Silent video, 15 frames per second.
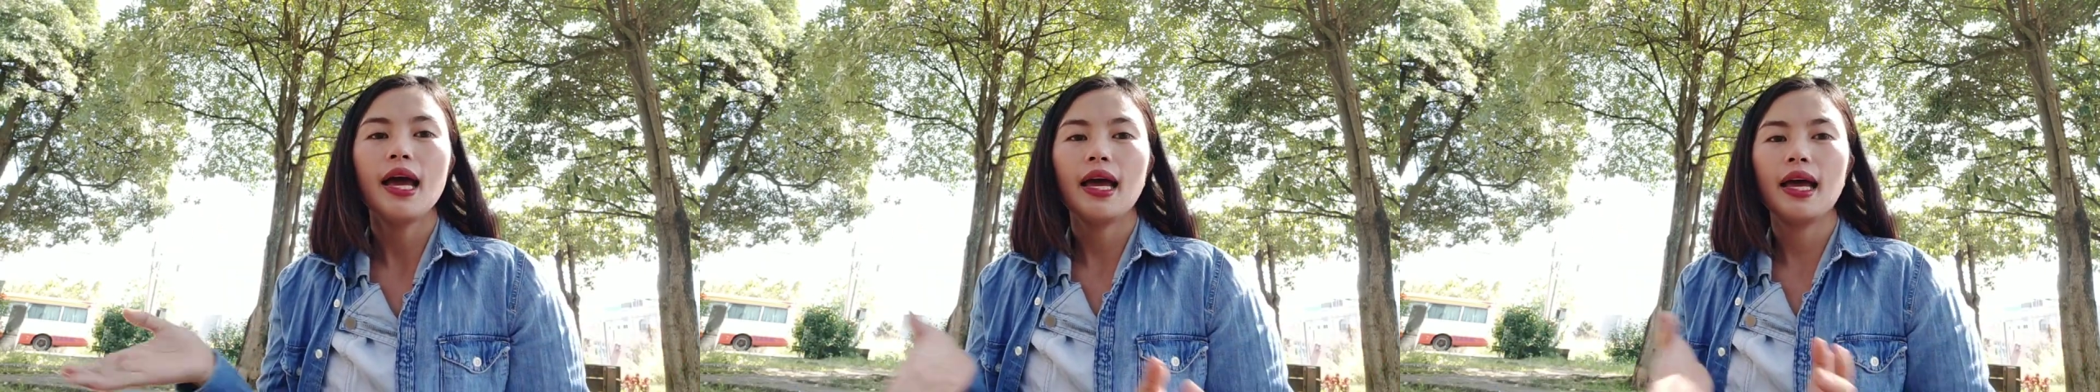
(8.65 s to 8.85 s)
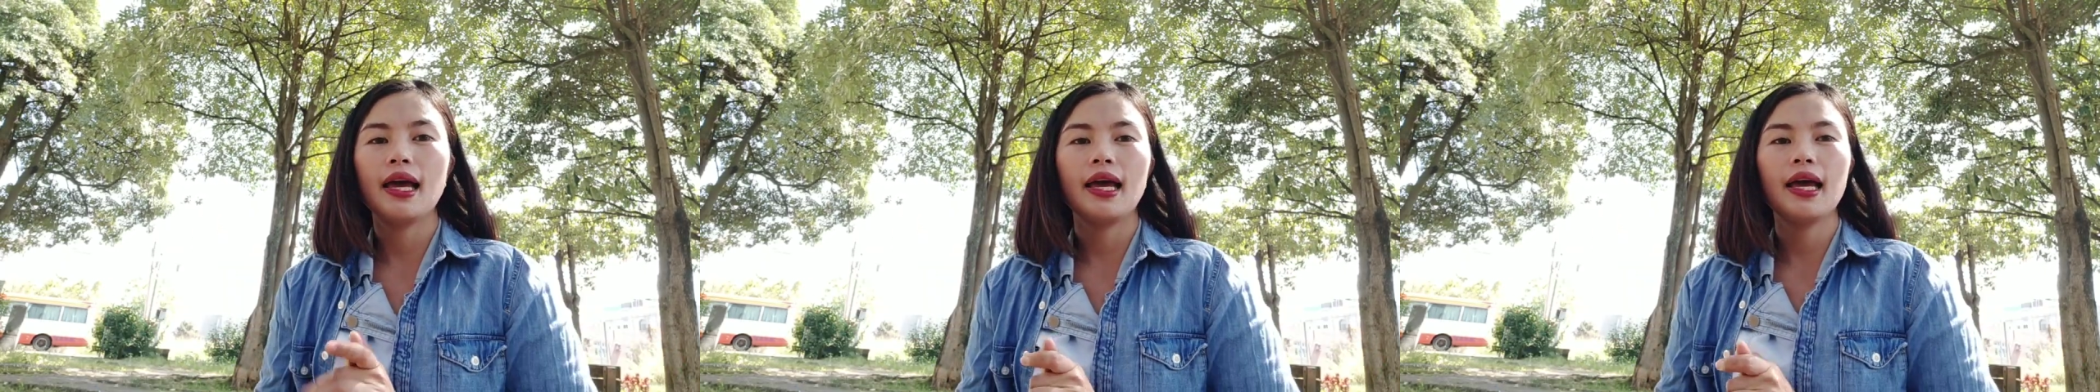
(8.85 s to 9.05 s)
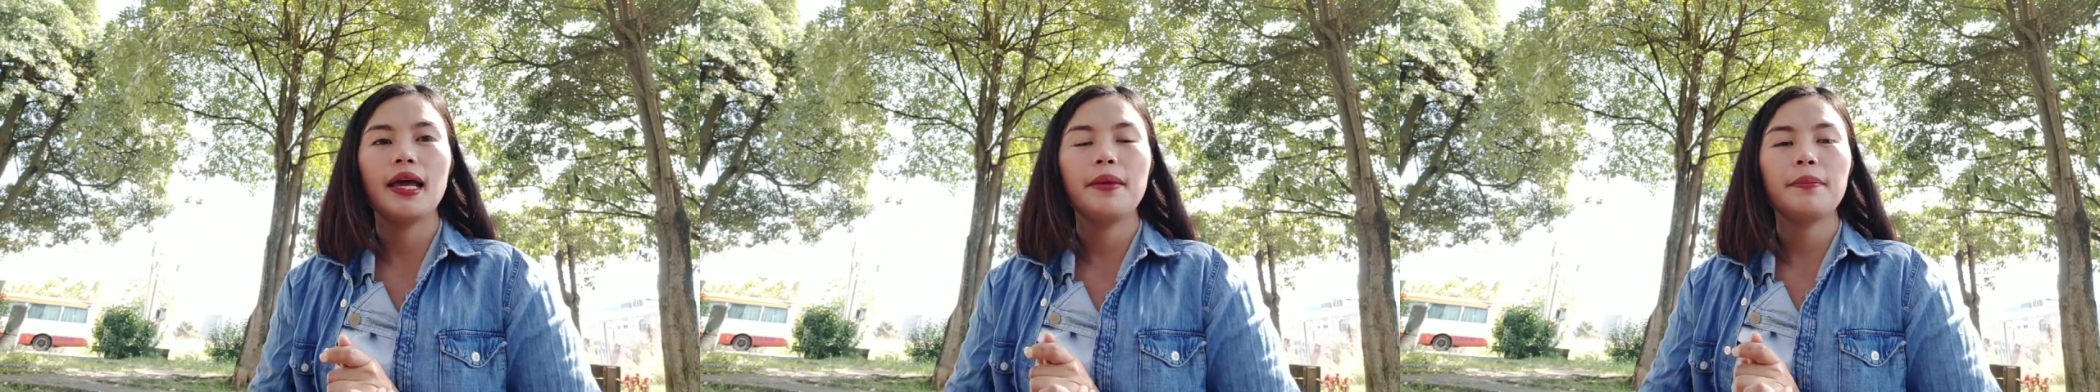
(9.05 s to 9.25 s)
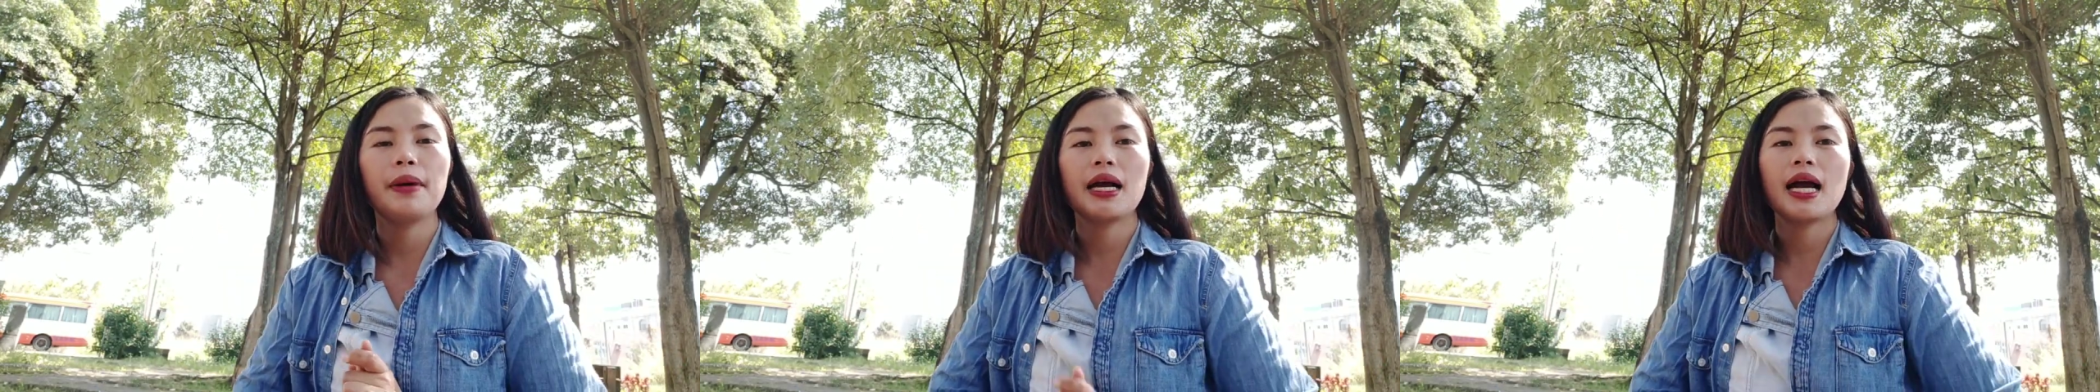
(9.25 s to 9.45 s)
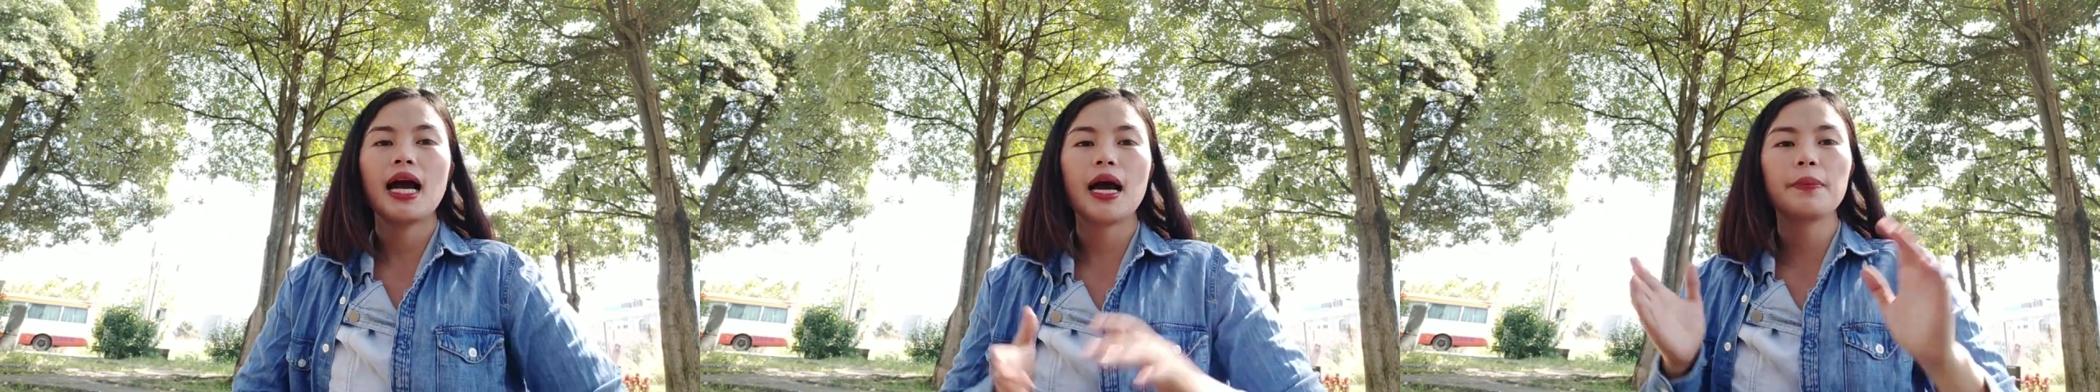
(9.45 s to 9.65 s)

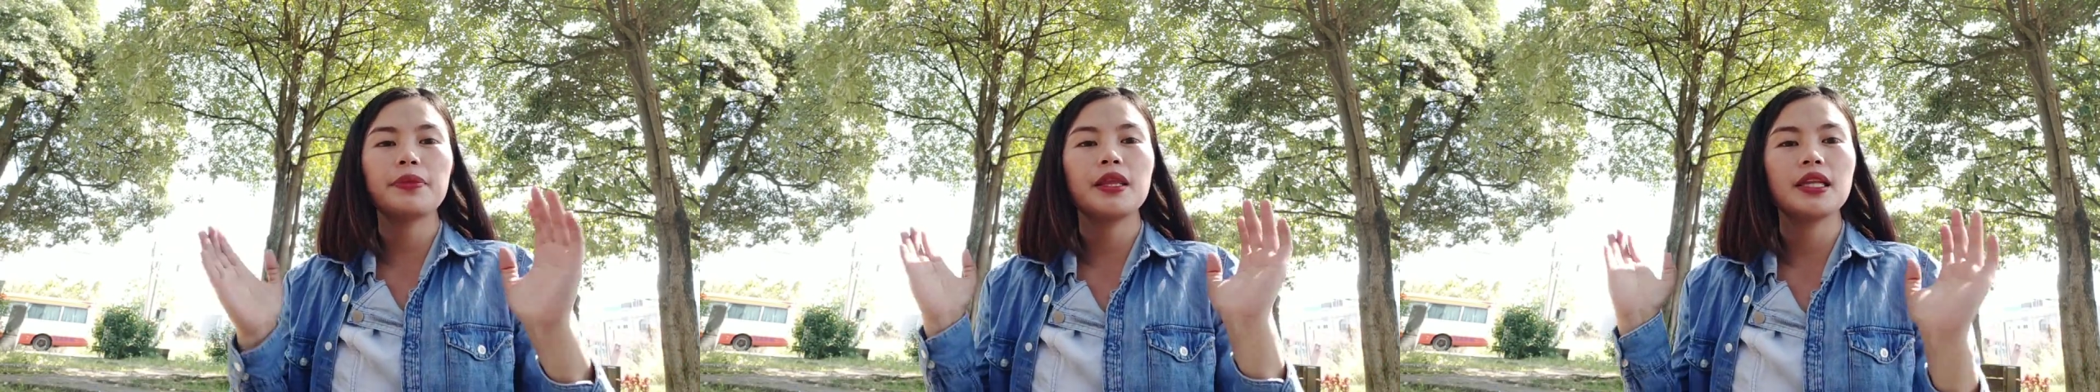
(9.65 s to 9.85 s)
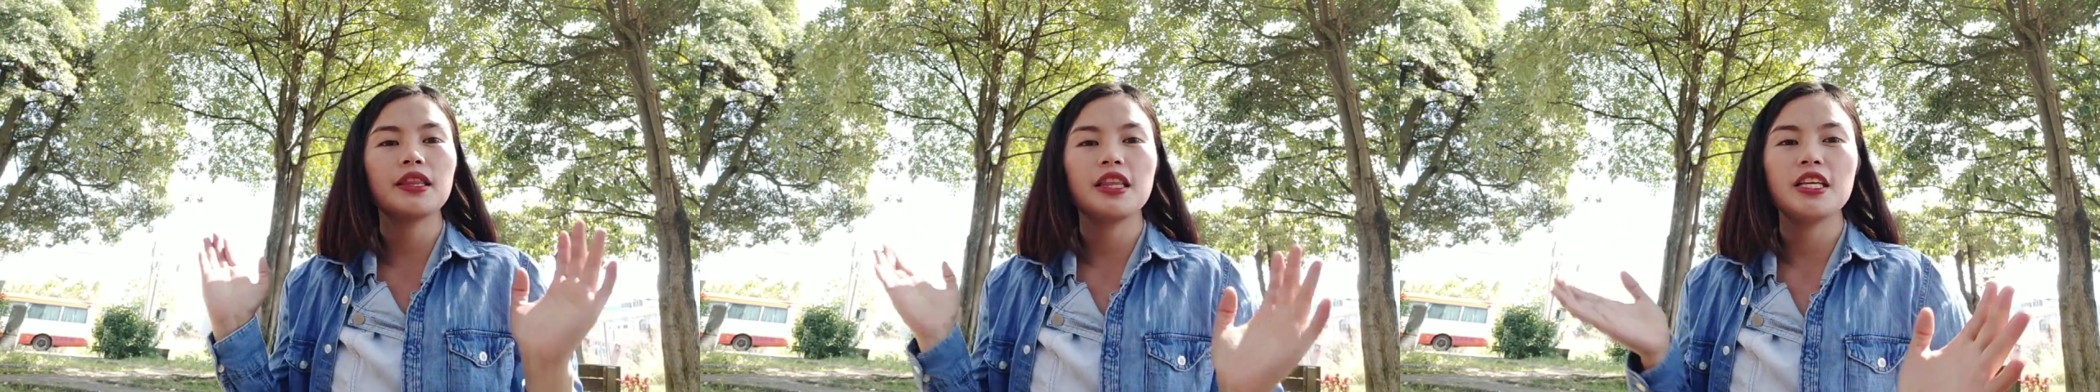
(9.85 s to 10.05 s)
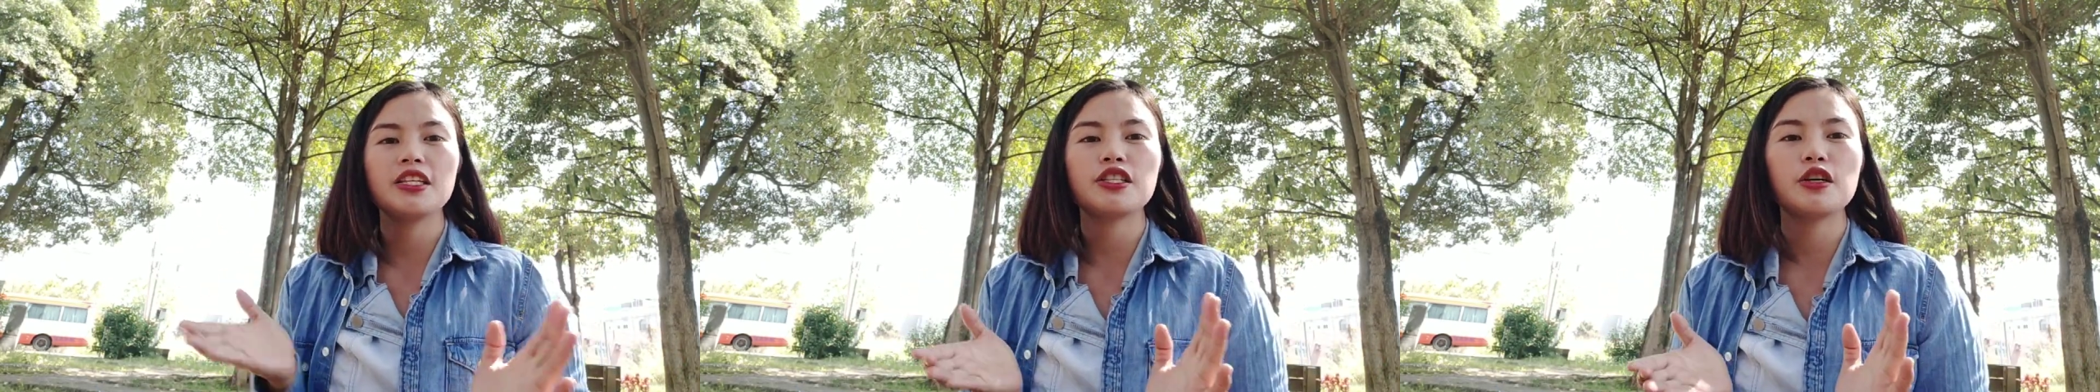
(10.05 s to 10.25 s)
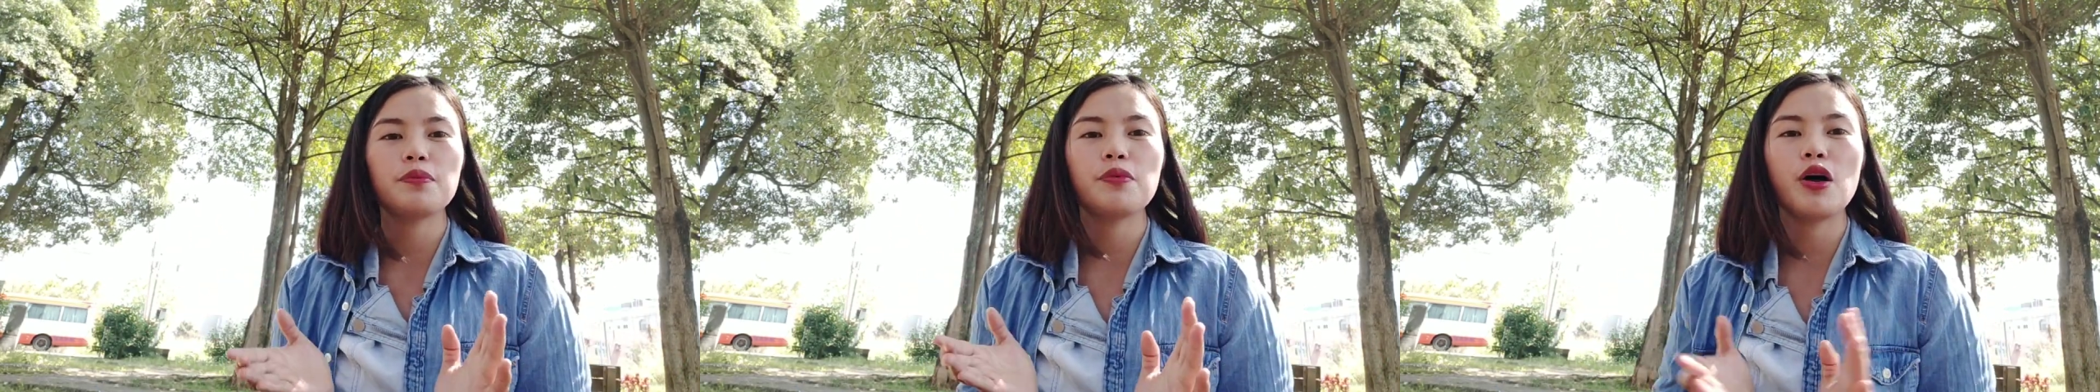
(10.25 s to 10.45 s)
And mag-a-update teaser